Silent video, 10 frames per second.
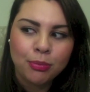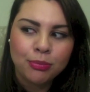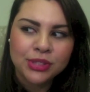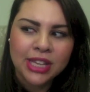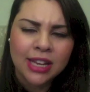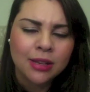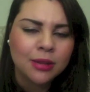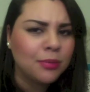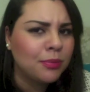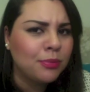
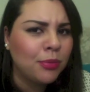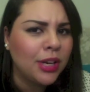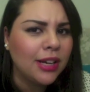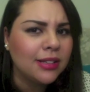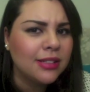skin product.